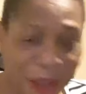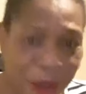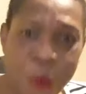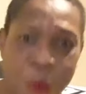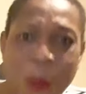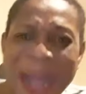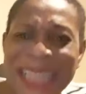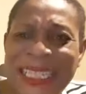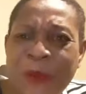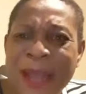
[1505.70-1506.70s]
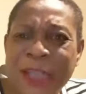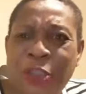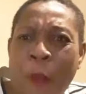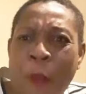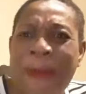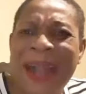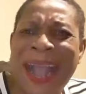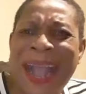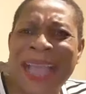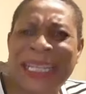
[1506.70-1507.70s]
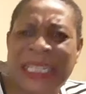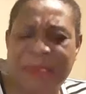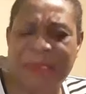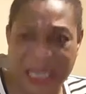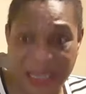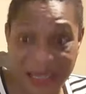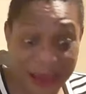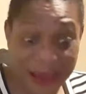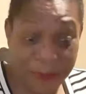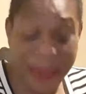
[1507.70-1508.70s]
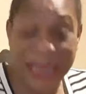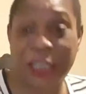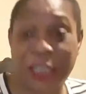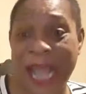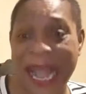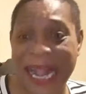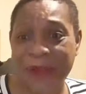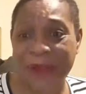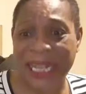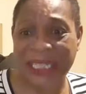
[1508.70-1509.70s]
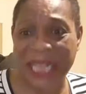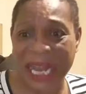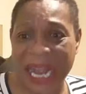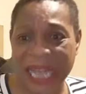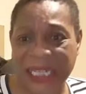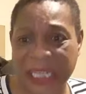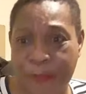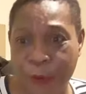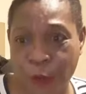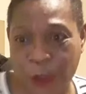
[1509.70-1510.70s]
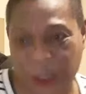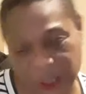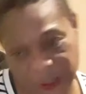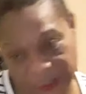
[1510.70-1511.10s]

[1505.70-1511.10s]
One thing will surprise me by this Accountant General's reports.